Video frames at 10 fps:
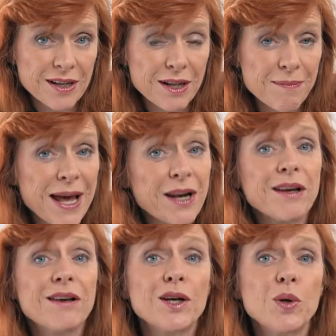than
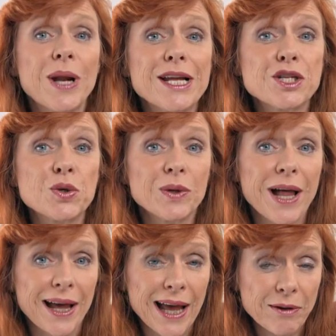men who let it all
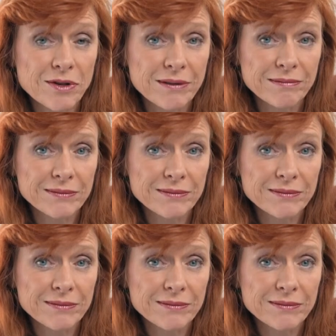hang out.